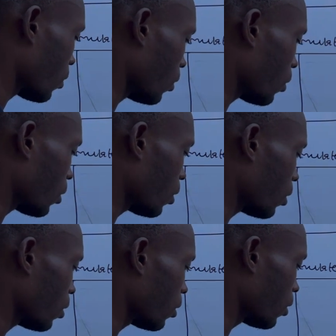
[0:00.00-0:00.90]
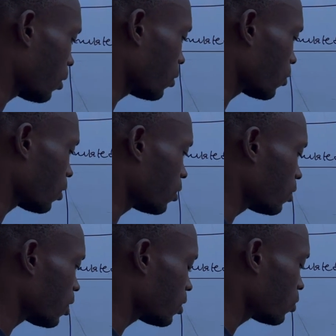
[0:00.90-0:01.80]
Okay, here you can
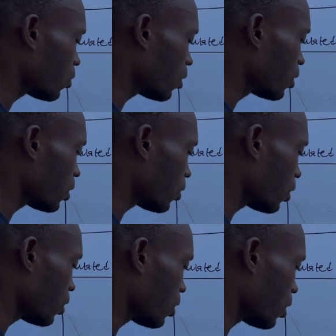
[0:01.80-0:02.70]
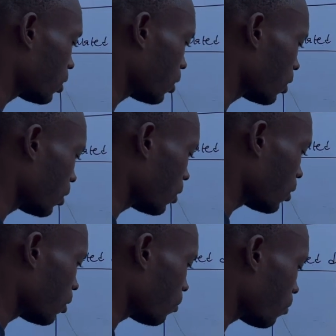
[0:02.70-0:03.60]
just share that
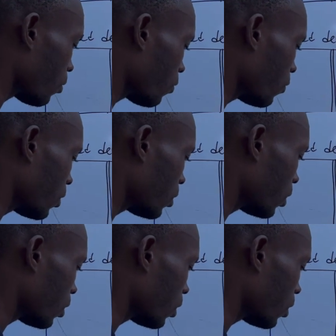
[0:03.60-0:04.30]
profit